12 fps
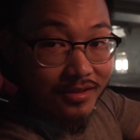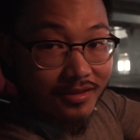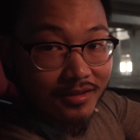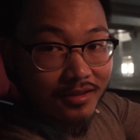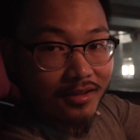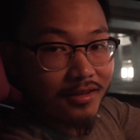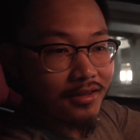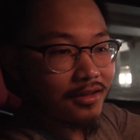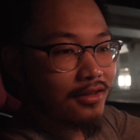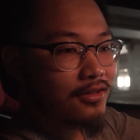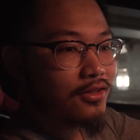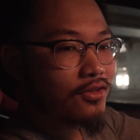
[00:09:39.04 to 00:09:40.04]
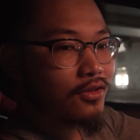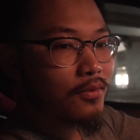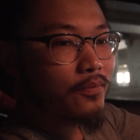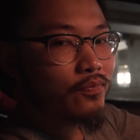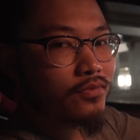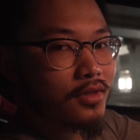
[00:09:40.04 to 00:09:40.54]
Yeah,
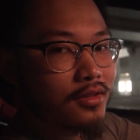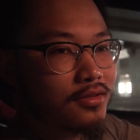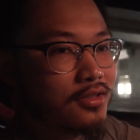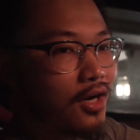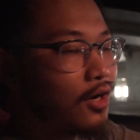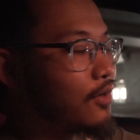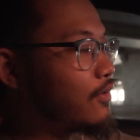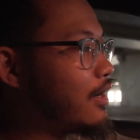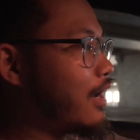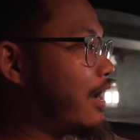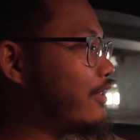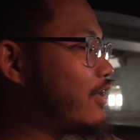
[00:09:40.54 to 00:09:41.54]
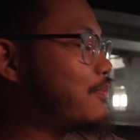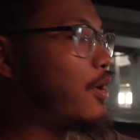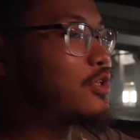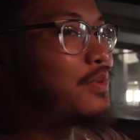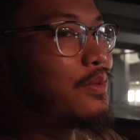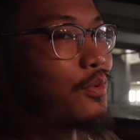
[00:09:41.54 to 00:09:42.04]
talk about it because I know how it
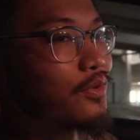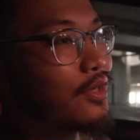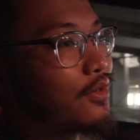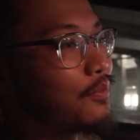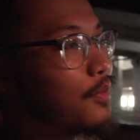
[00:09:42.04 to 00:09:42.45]
was at the beginning.